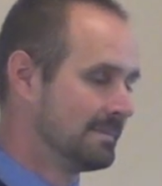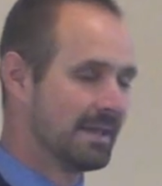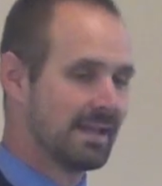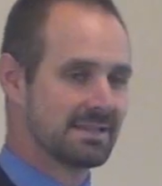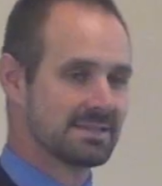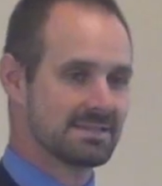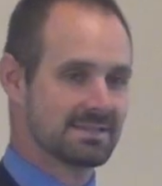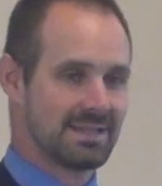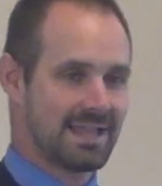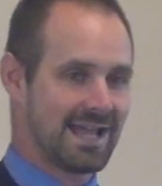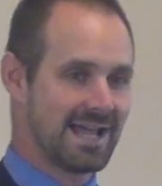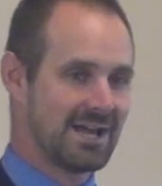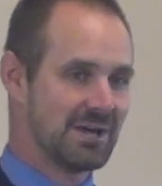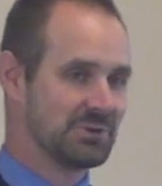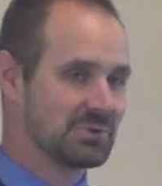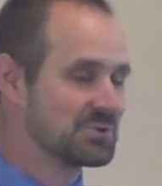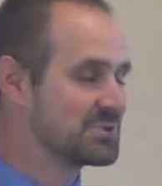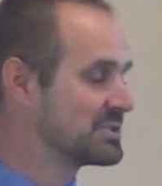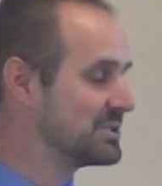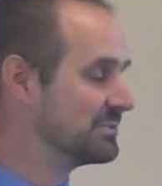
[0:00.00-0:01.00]
That's
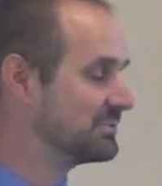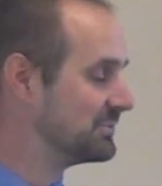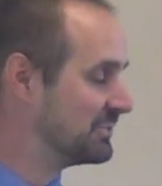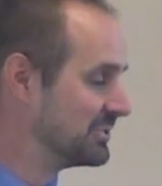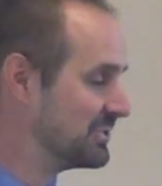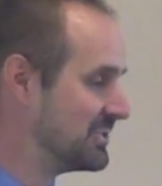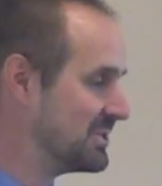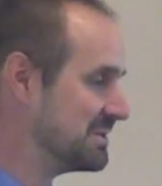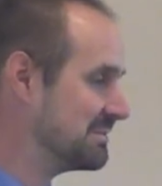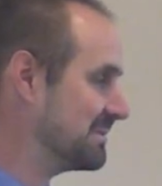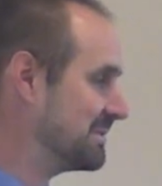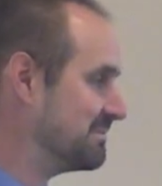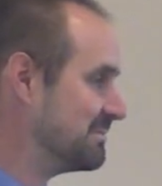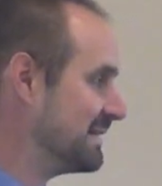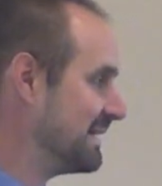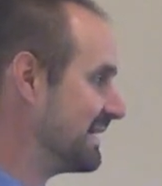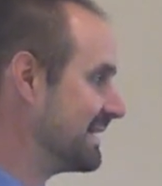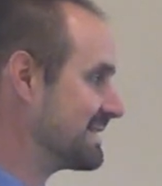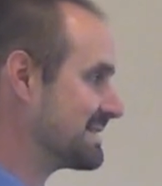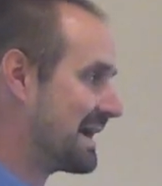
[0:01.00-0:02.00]
how simple human
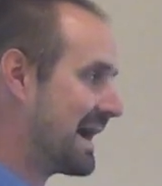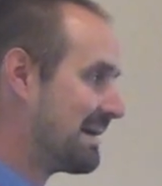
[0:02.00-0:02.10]
beings